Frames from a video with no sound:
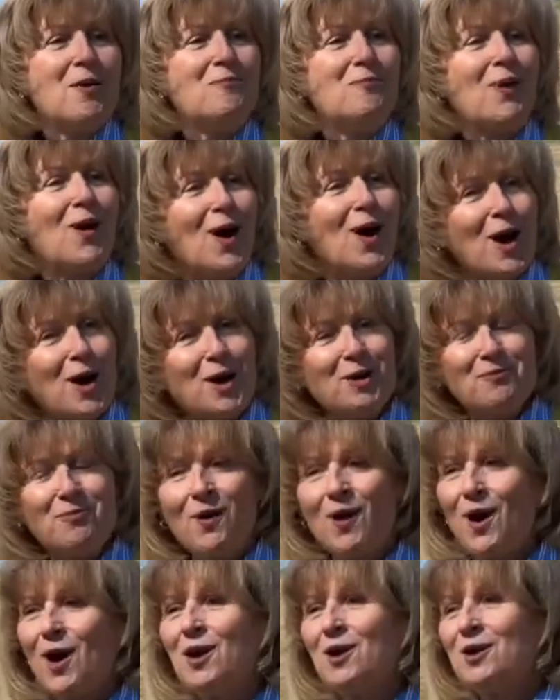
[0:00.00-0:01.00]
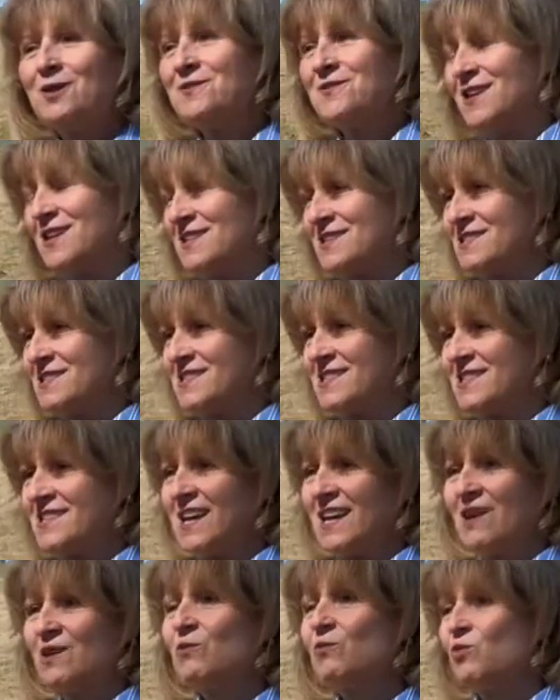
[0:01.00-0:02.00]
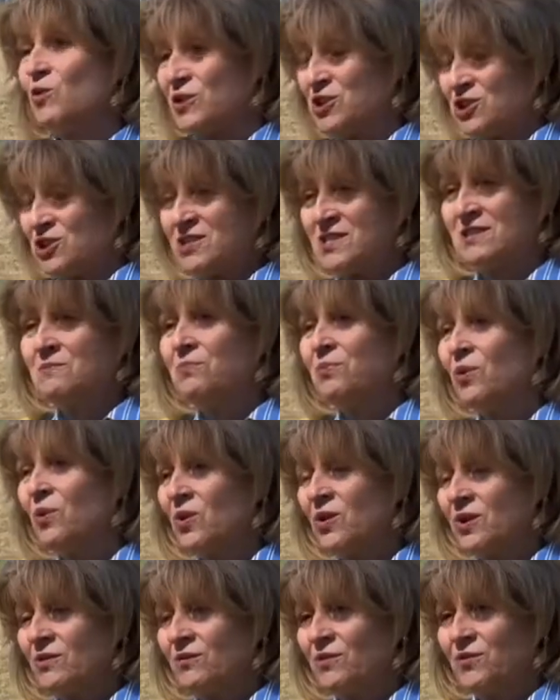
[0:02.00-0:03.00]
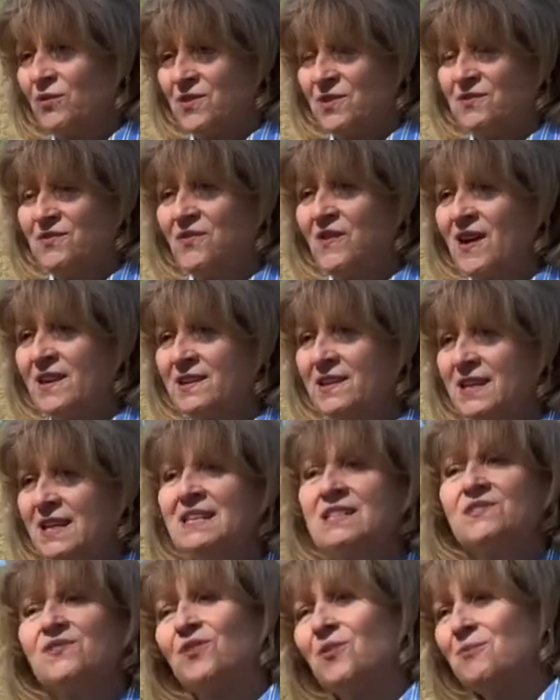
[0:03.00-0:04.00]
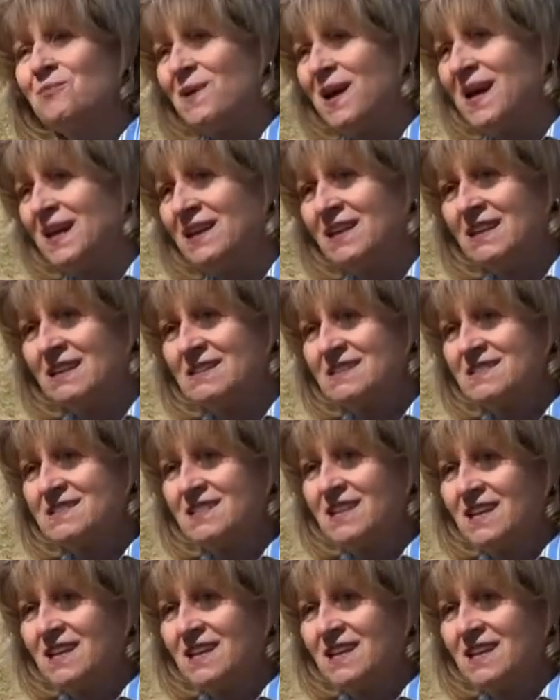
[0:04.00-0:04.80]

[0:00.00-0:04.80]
Part of this, which is important for the funding, is for maintenance.